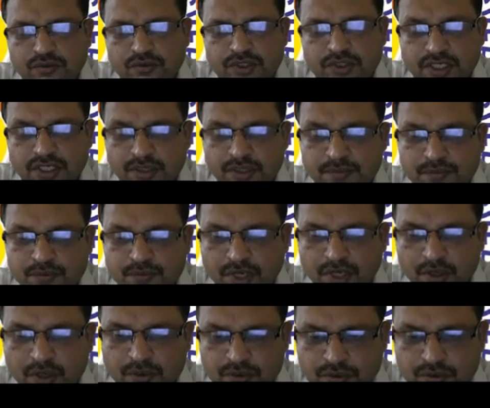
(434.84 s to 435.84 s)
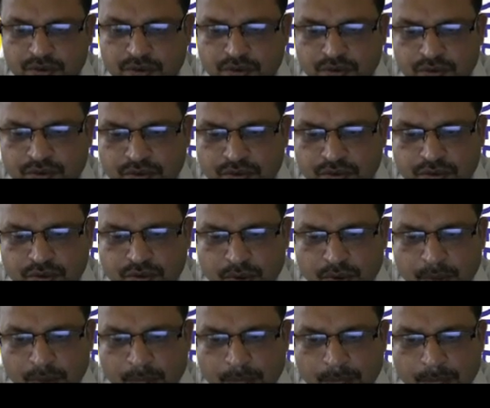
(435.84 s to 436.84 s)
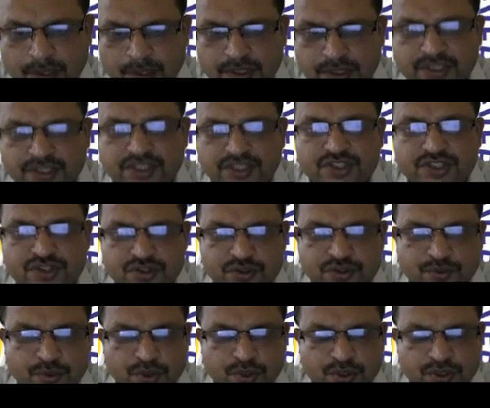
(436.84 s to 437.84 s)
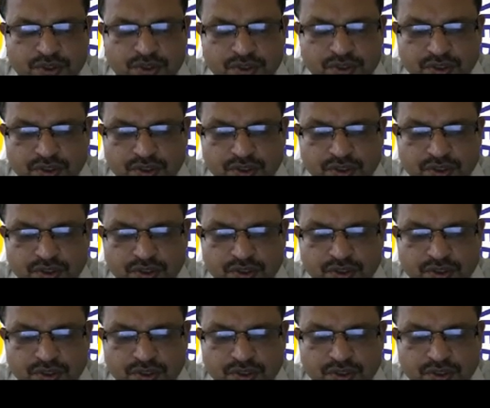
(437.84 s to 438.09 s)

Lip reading: if we have to distribute